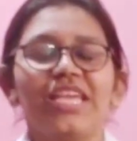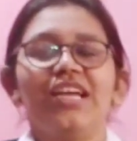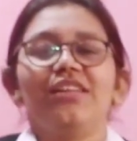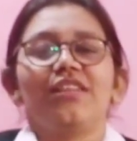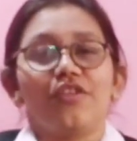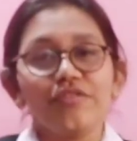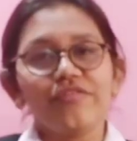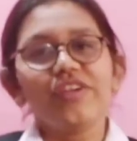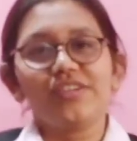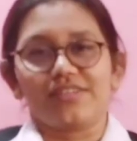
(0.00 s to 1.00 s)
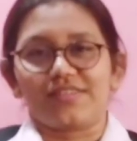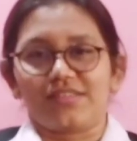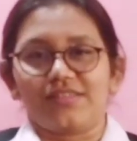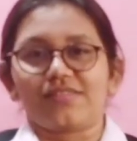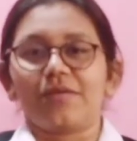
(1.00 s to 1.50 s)
Now we will
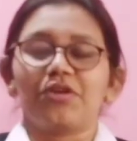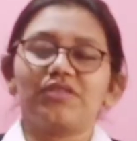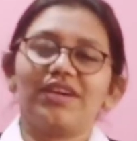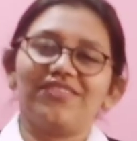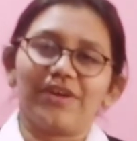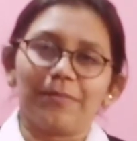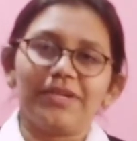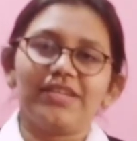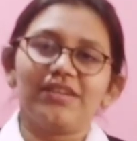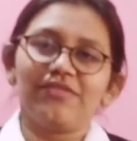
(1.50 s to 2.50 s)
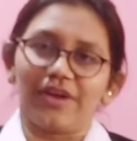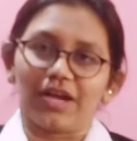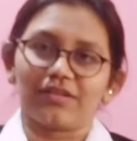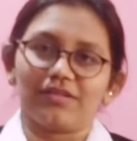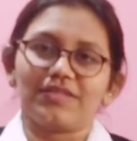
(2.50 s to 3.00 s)
discuss about the environmental
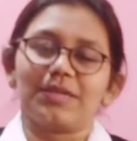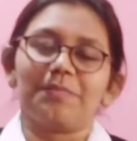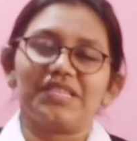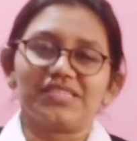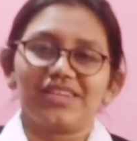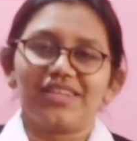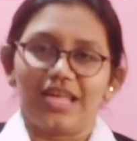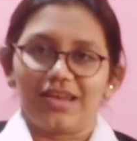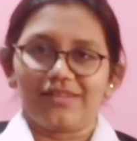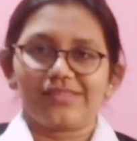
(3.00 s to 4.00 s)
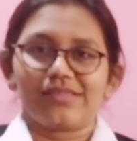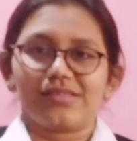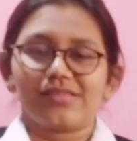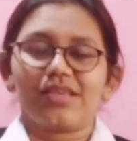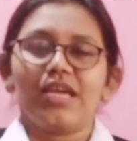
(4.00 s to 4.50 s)
factors in Pestel analysis.
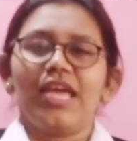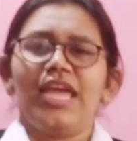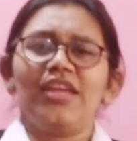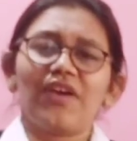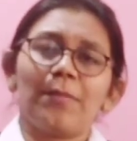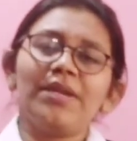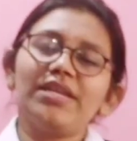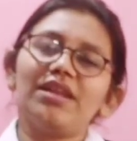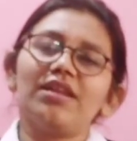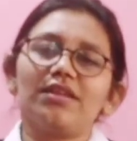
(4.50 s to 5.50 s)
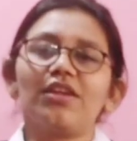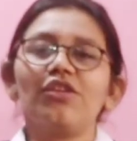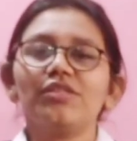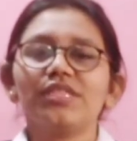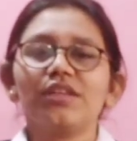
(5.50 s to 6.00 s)
Environmental and
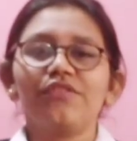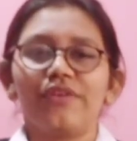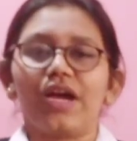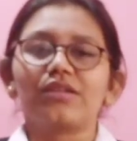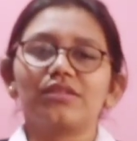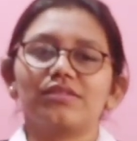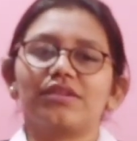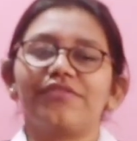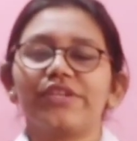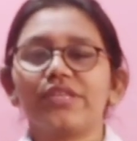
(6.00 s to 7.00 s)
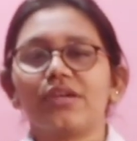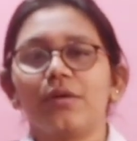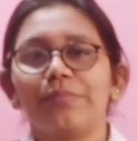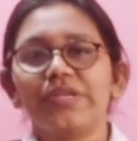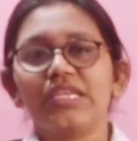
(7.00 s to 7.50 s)
ecological factors affect the
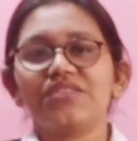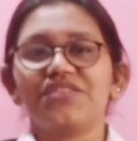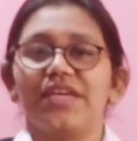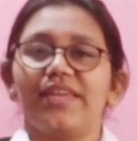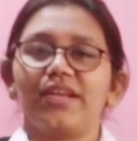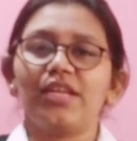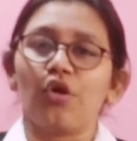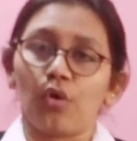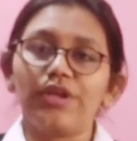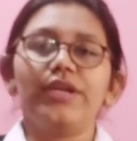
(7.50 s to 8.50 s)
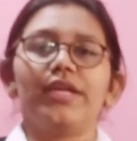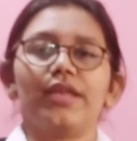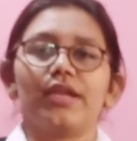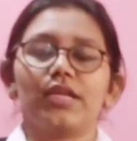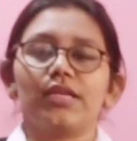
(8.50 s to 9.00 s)
companies directly or
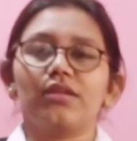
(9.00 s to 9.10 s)
indirectly.